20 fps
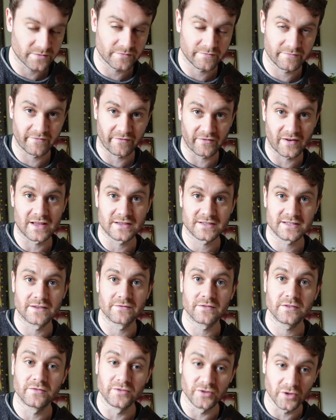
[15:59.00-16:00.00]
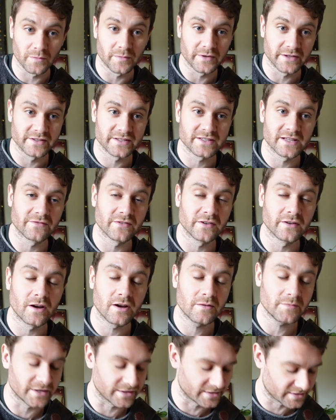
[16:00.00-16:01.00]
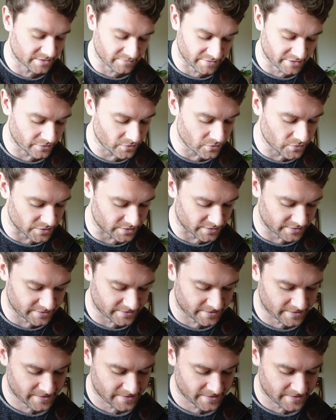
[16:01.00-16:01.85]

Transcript: flat 7, dominant 7 harmony. It's going to be gorgeous.